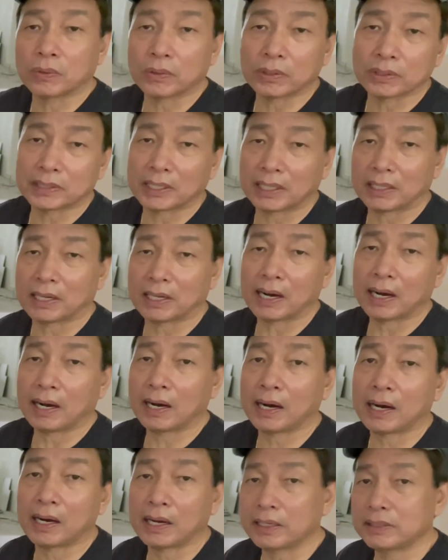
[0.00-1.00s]
that
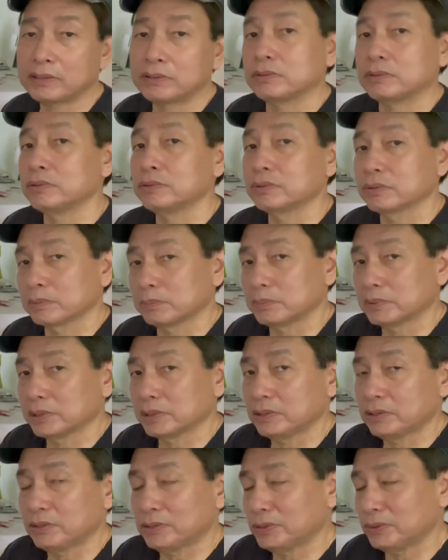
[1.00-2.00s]
I
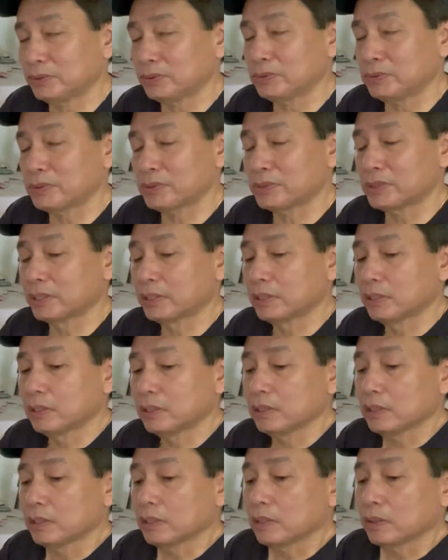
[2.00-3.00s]
normally use
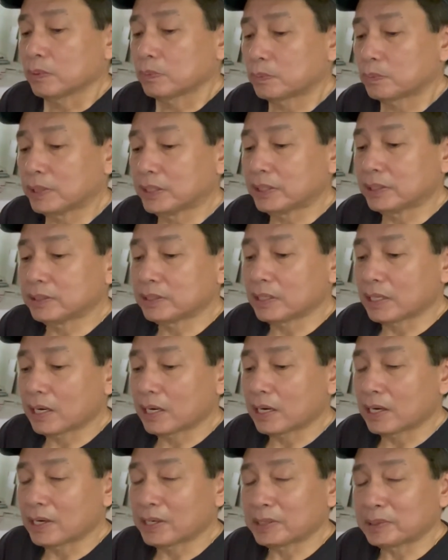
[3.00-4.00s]
when
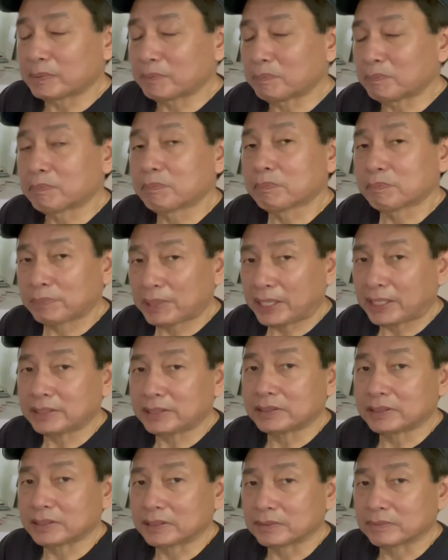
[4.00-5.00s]
I am
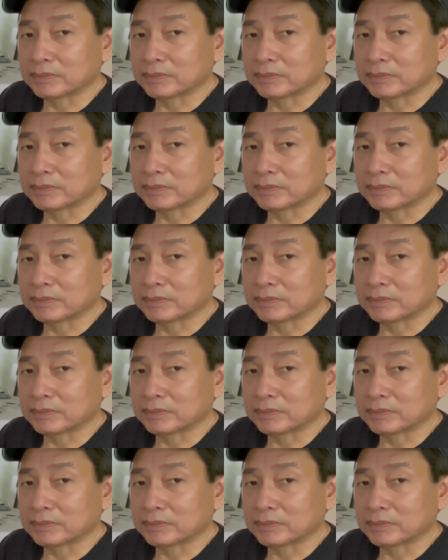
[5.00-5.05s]
painting.